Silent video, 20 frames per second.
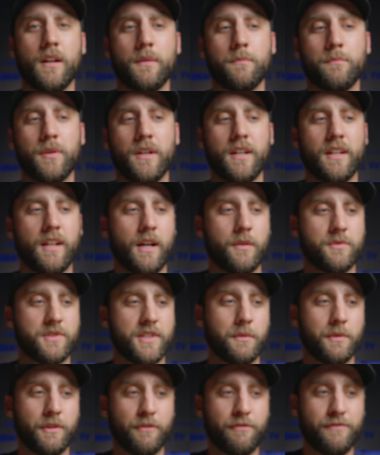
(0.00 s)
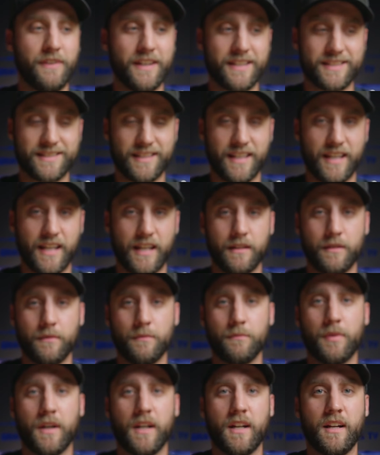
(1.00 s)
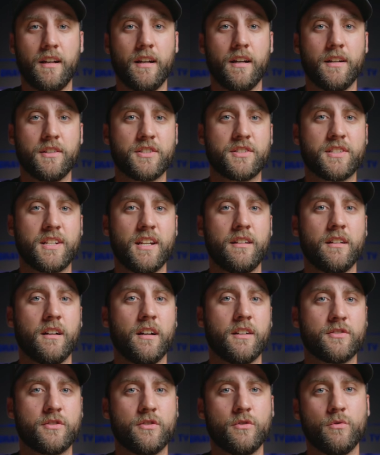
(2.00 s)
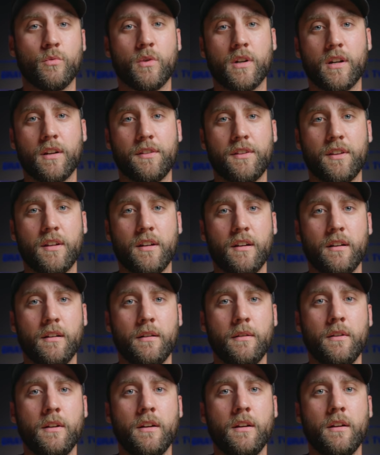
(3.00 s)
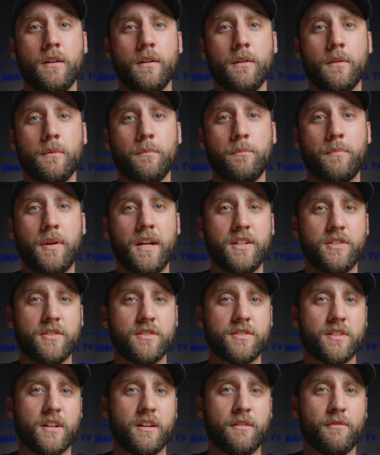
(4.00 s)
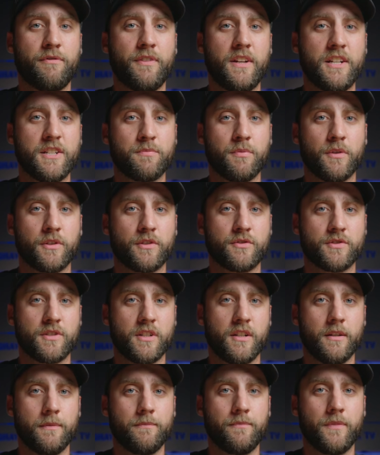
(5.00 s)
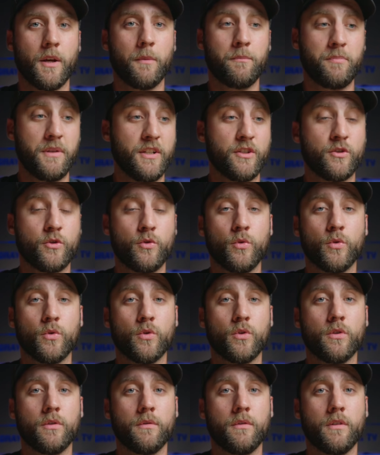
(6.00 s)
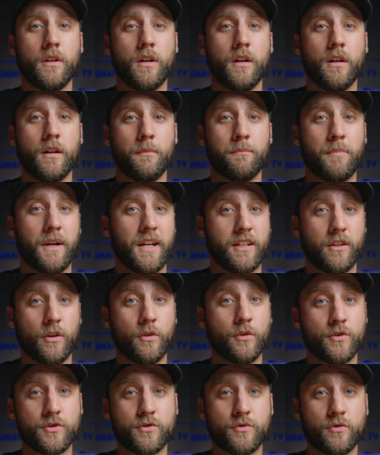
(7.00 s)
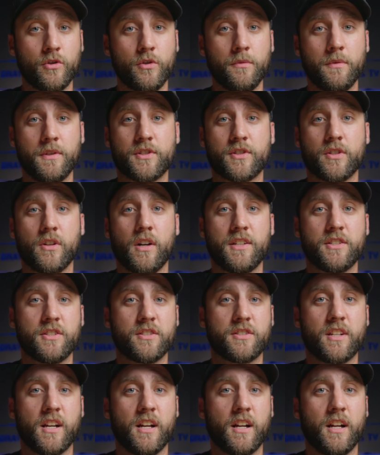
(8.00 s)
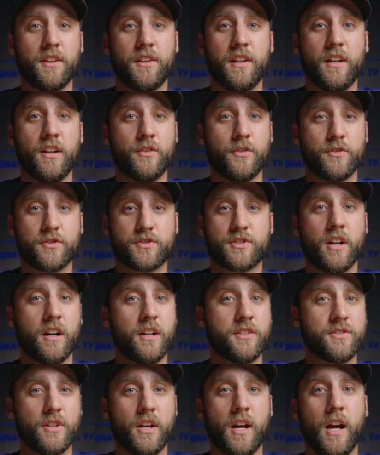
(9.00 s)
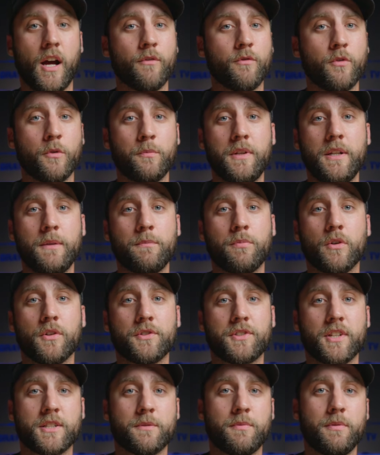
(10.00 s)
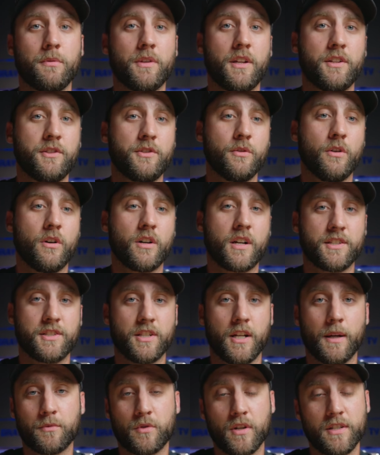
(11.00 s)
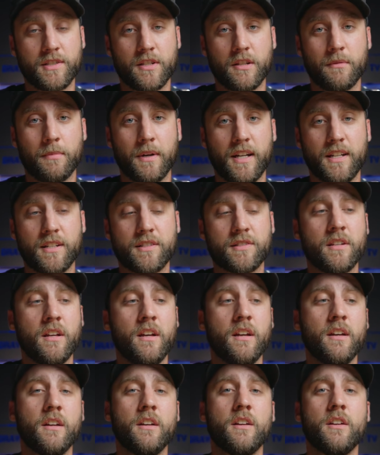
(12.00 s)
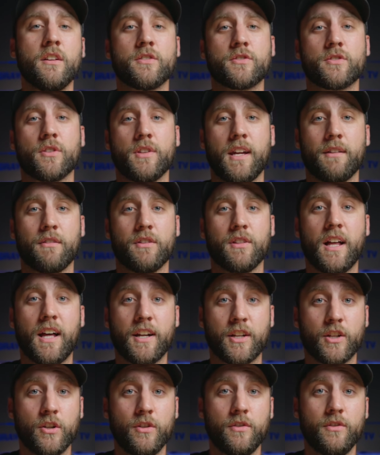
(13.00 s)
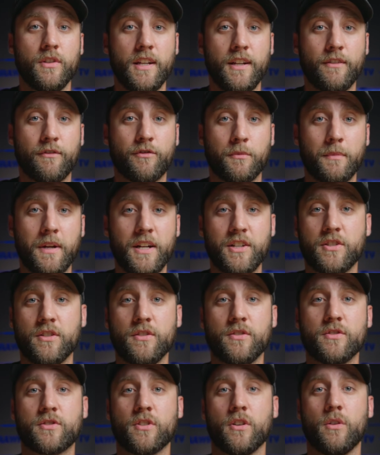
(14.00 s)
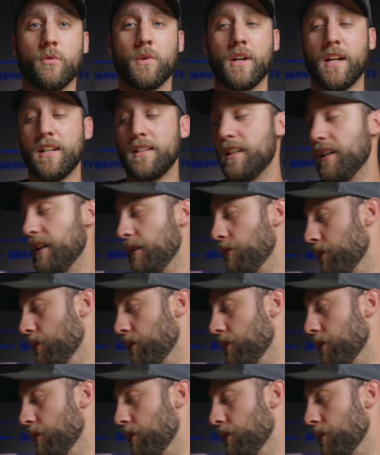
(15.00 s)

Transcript: but I was able to fix that by just getting onto one of the pages on Facebook. There's a Be Cool bike owners group, and so I just got on there, and there's tons of helpful people, tons of people that do all kinds of upgrades to the bikes. So they have a lot of good information. So what I did